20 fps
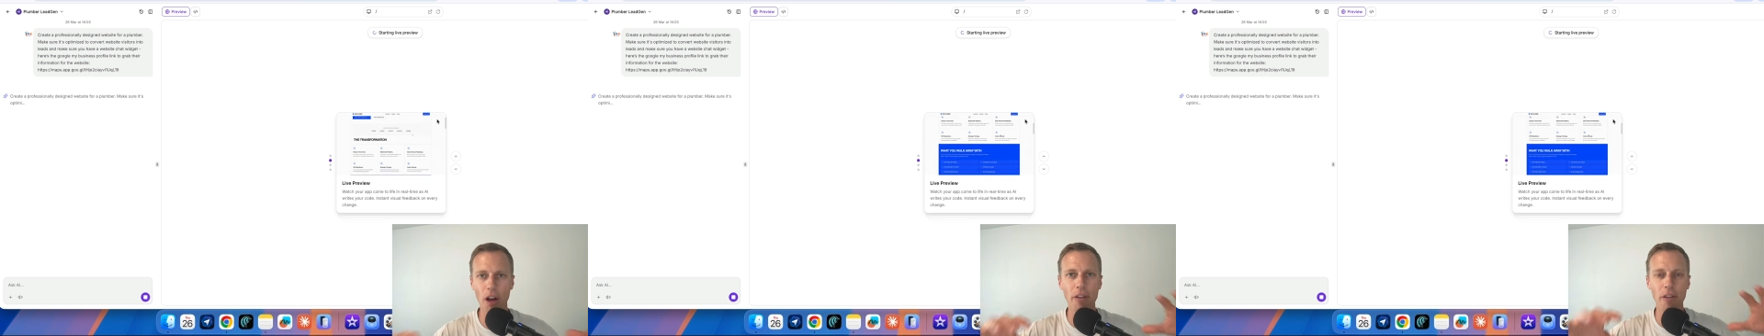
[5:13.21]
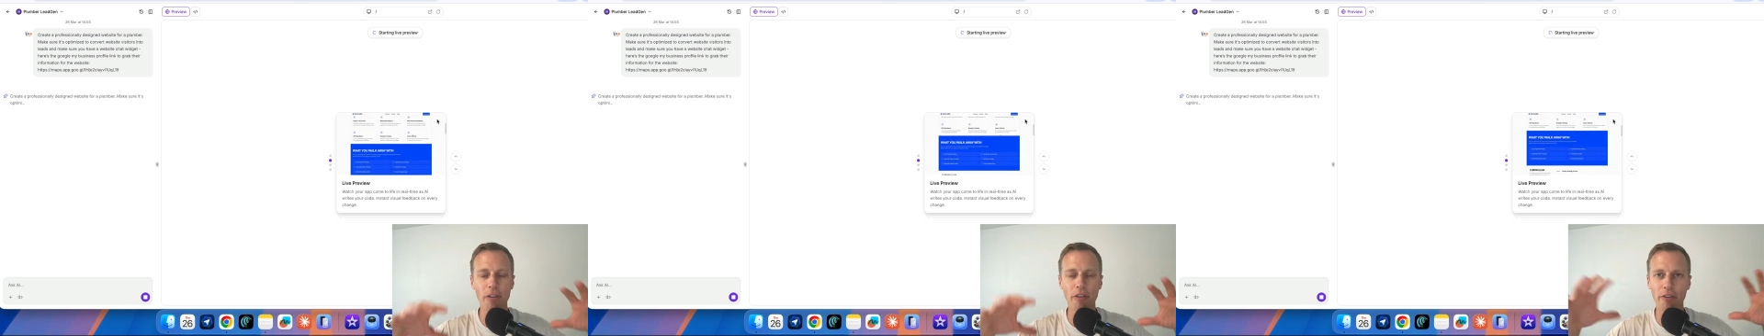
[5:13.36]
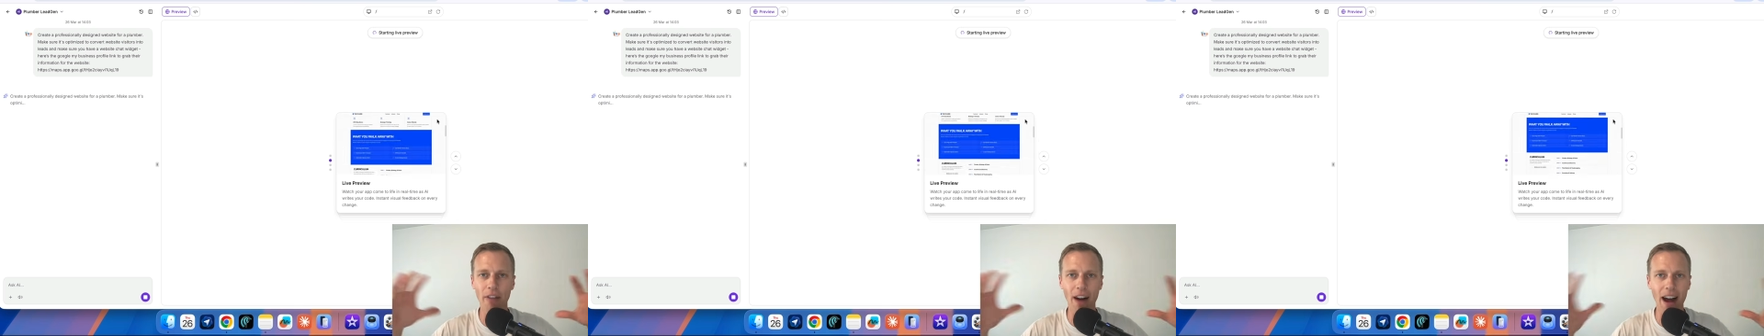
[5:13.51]
the
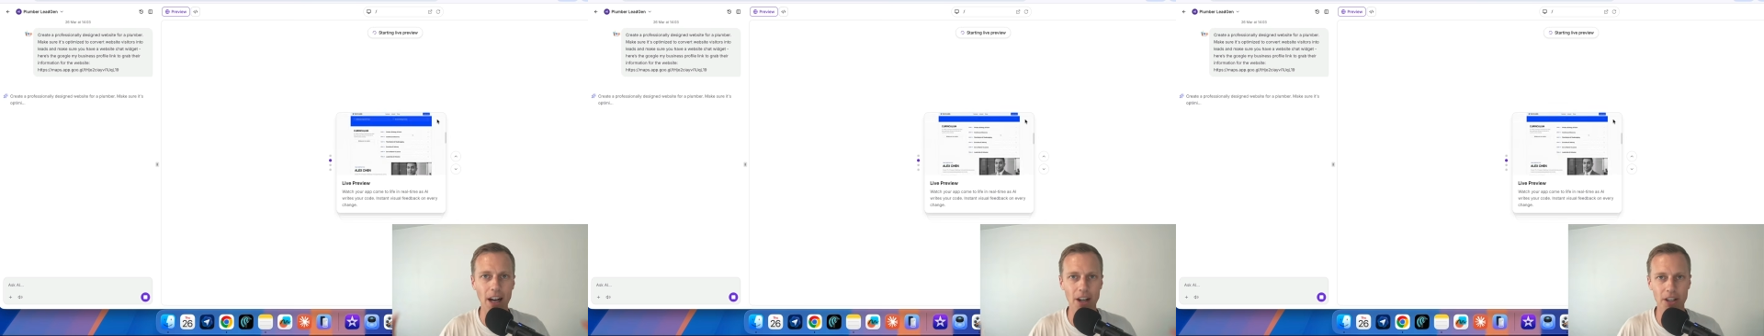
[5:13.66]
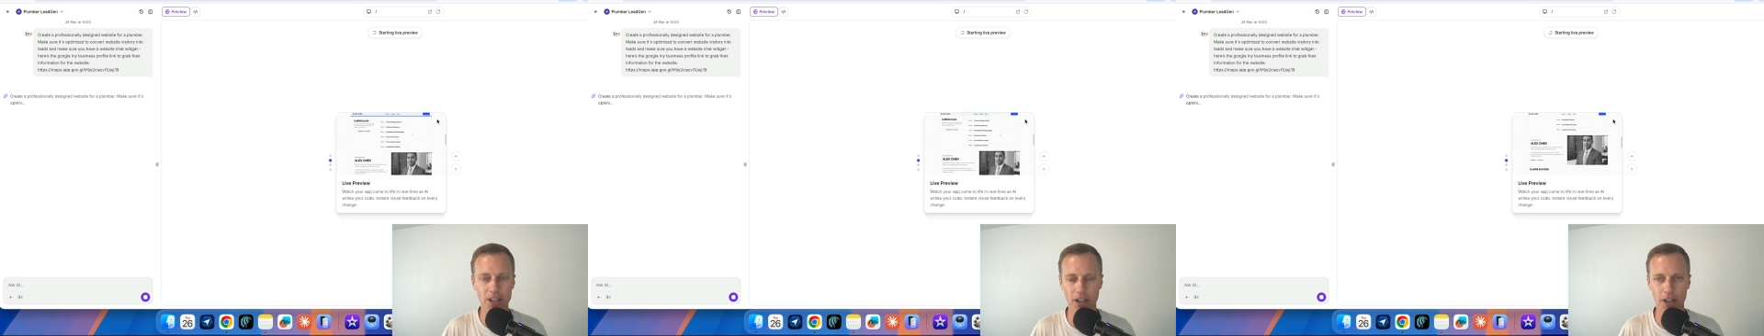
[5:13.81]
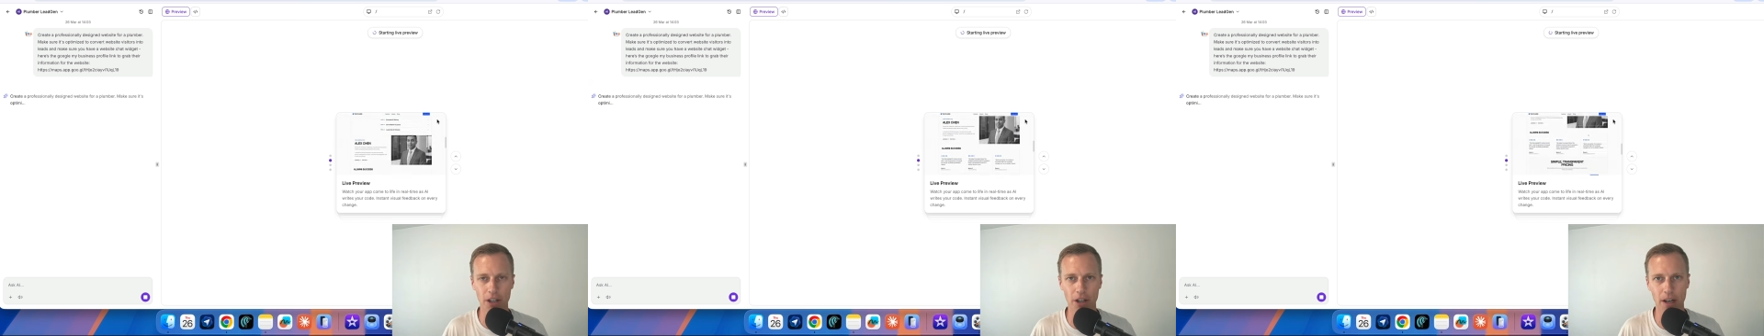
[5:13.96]

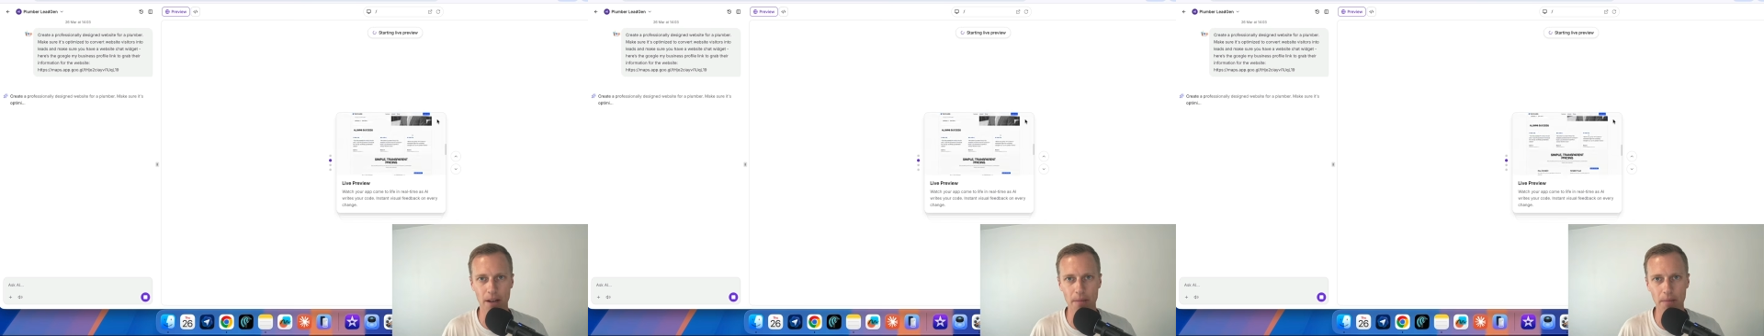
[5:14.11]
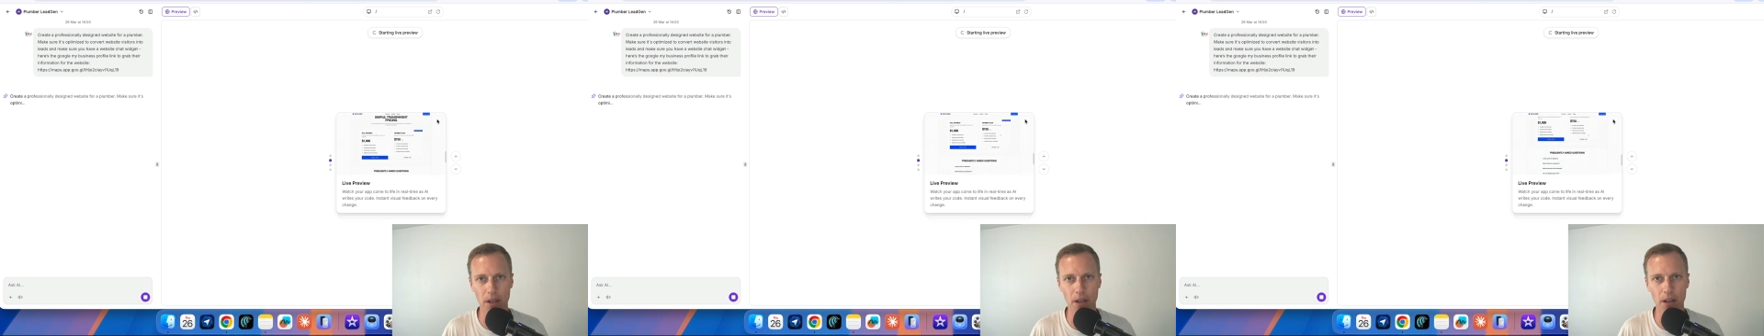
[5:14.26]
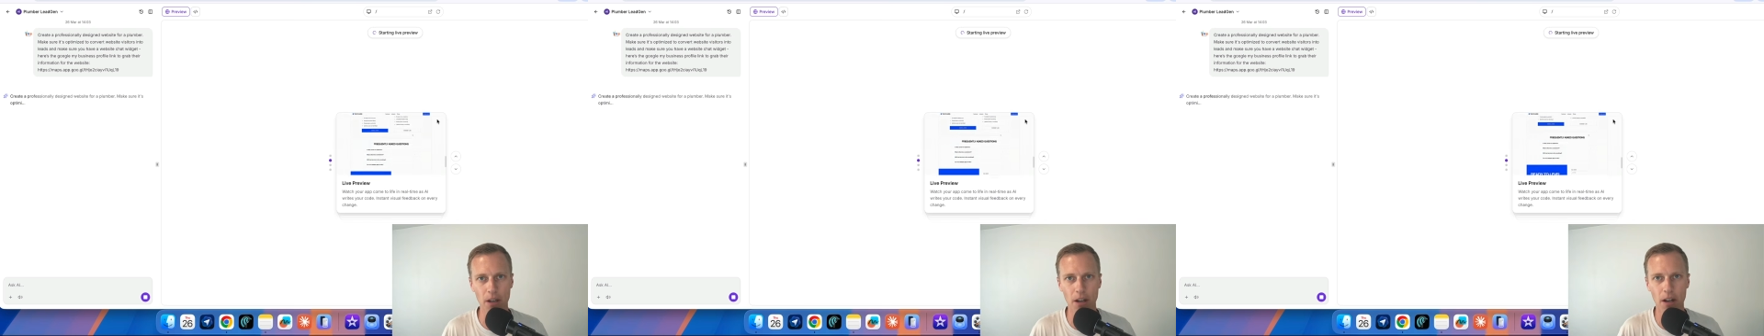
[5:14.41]
files on your
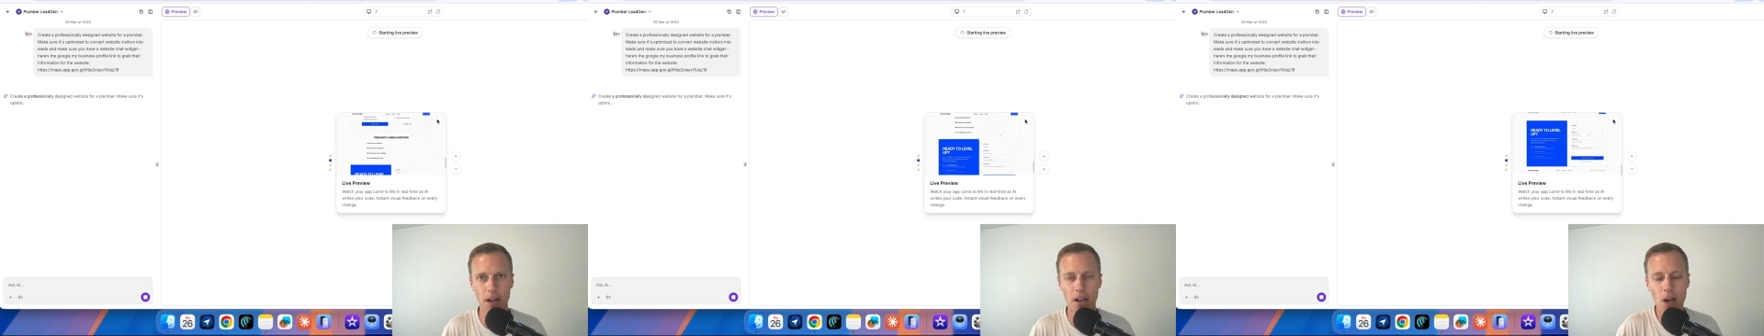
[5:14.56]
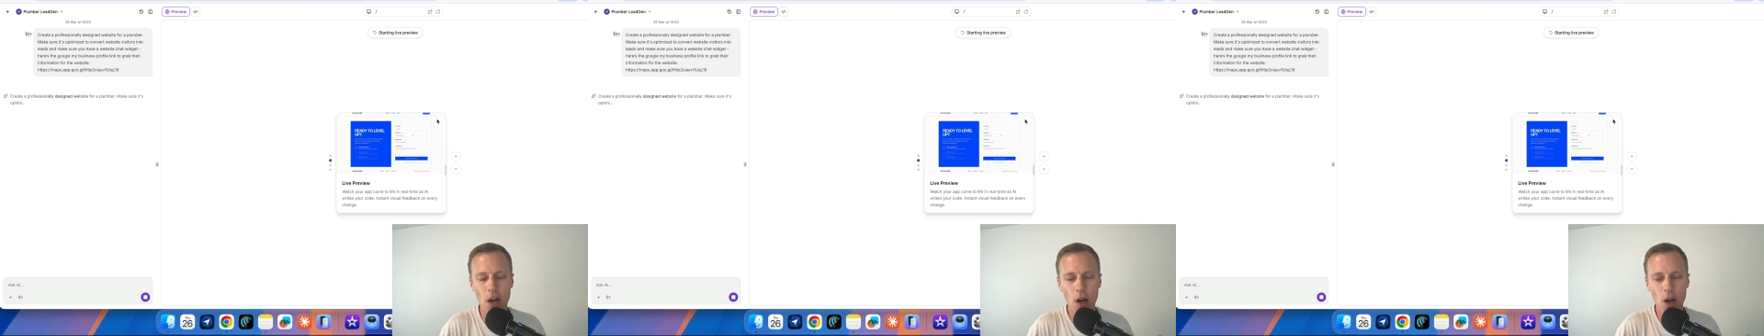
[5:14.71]
computer,